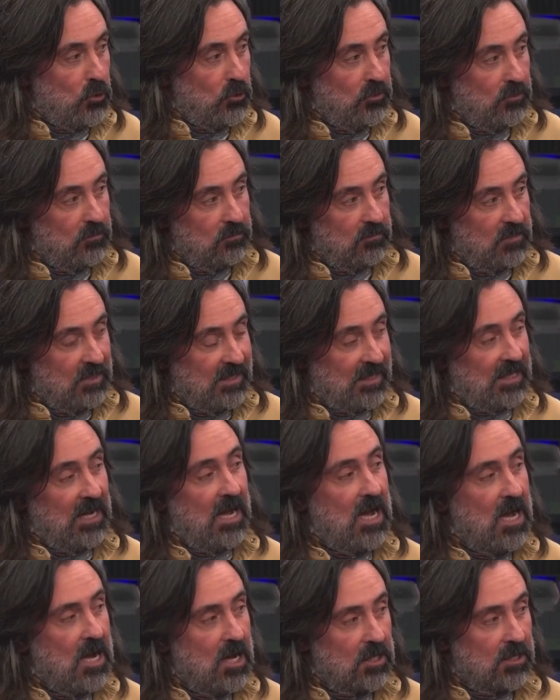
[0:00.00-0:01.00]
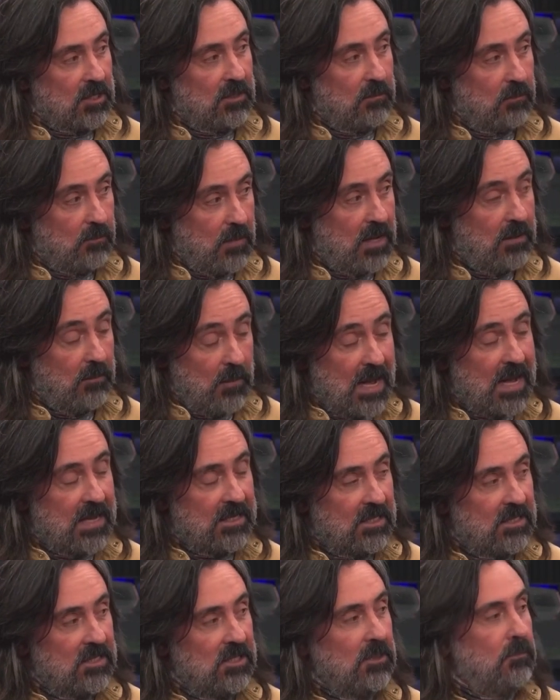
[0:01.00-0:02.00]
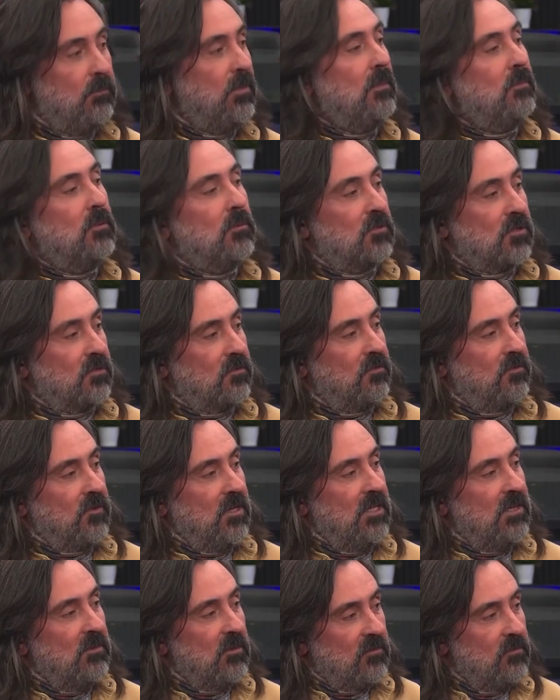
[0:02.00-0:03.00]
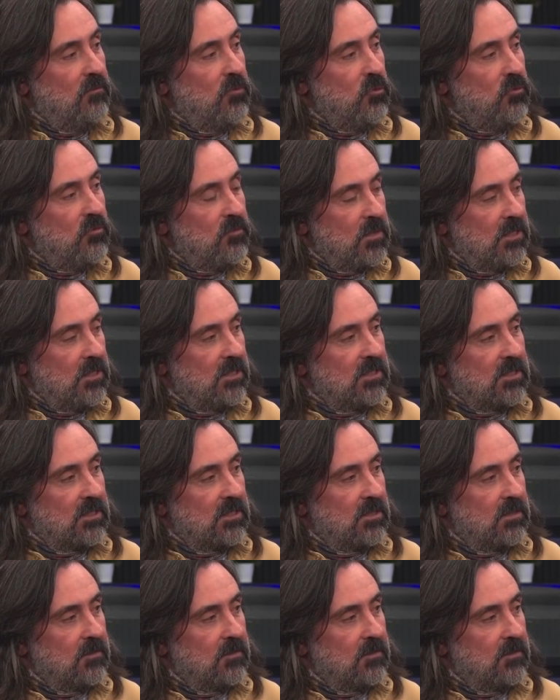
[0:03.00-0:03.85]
on the car and indeed people's freedom of movement?